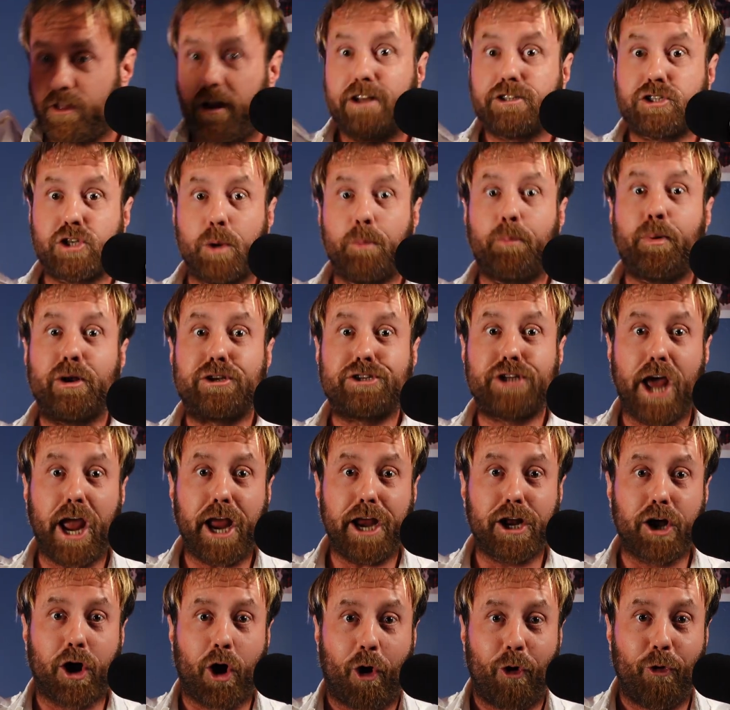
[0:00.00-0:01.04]
It's a
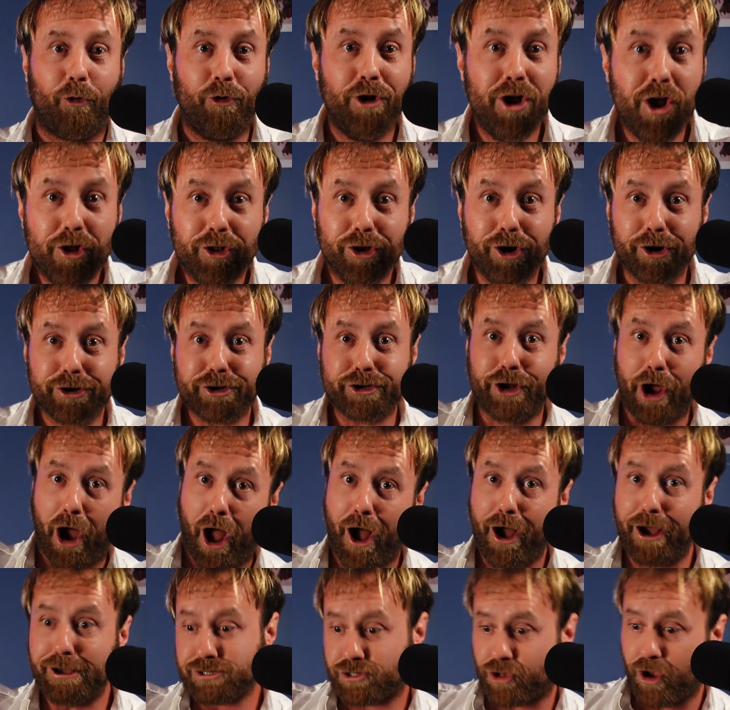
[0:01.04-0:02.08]
potato! Look,
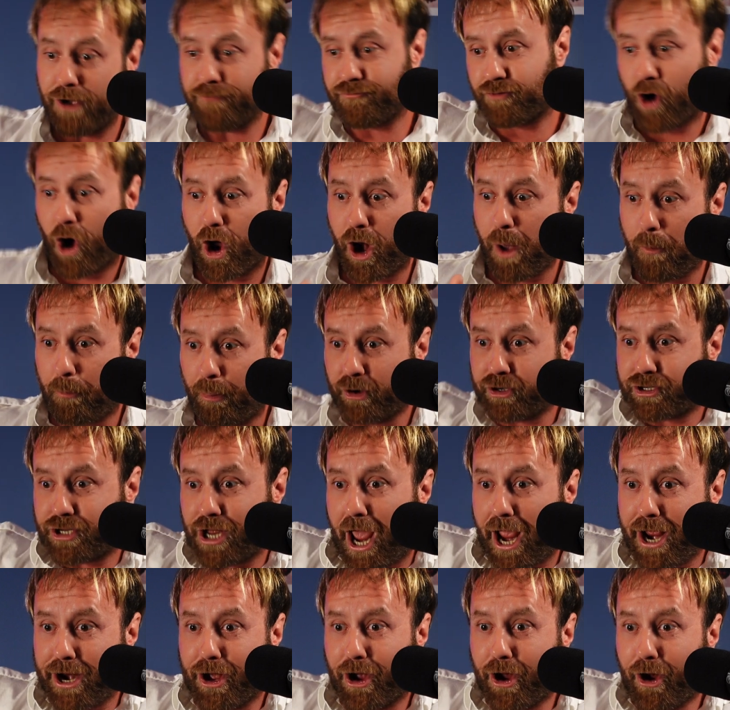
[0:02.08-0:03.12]
guys, I've got a
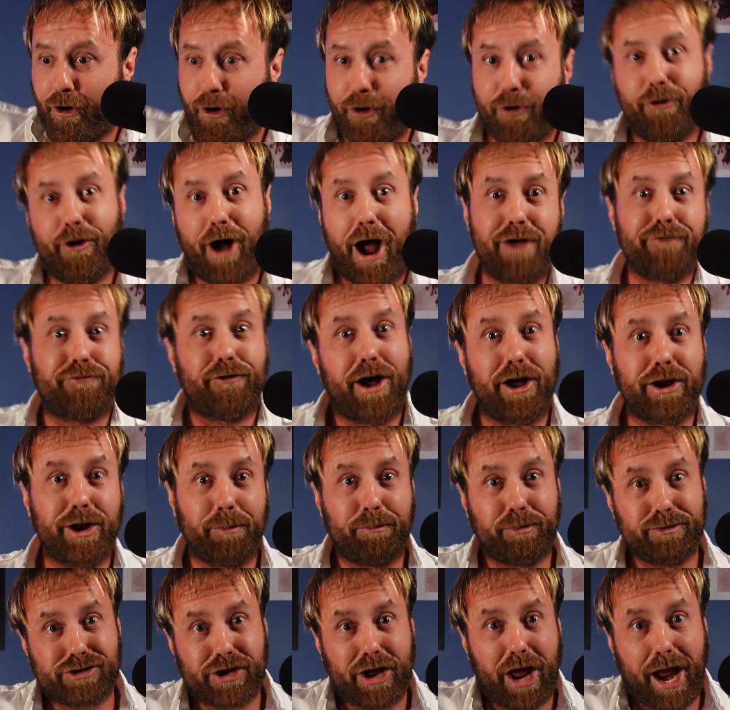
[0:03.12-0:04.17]
potato! I found a
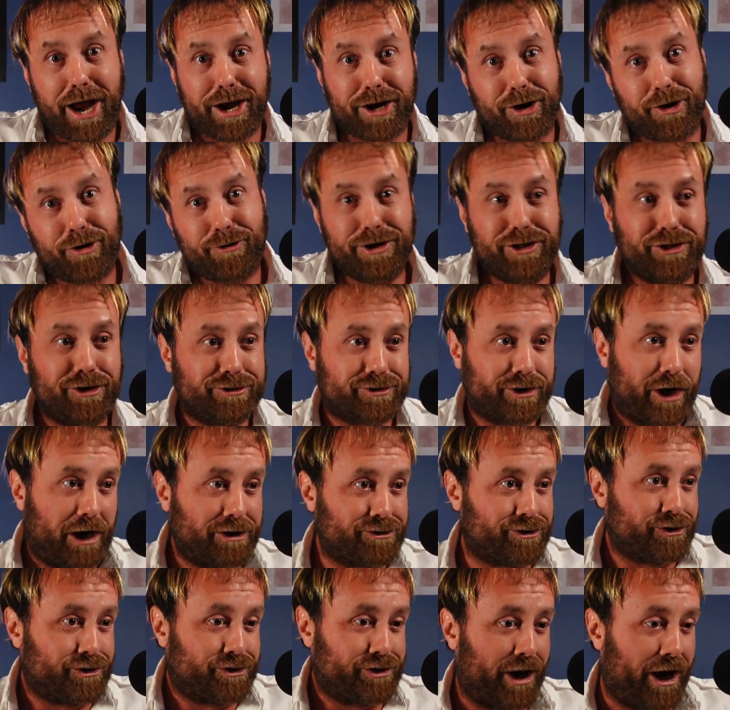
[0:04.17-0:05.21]
potato in the treasure
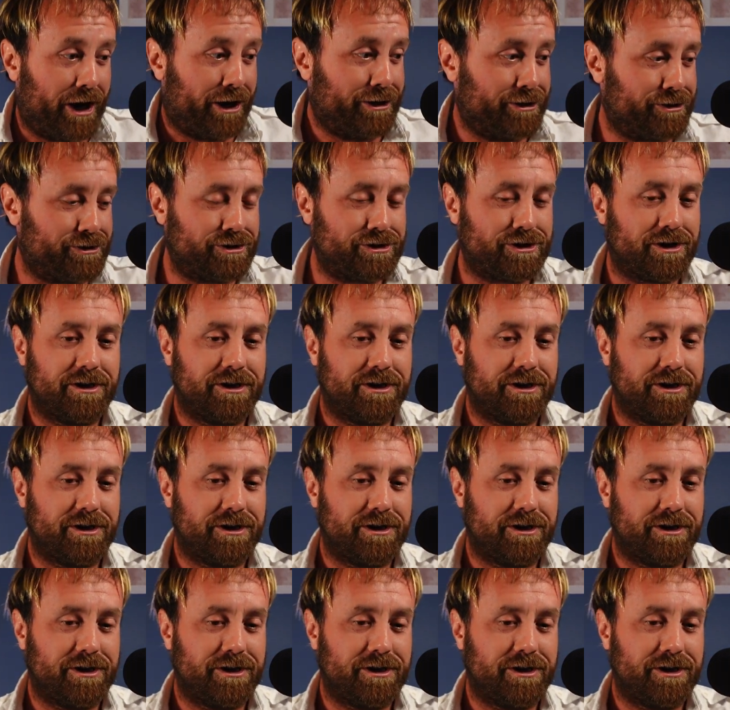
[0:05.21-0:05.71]
chest!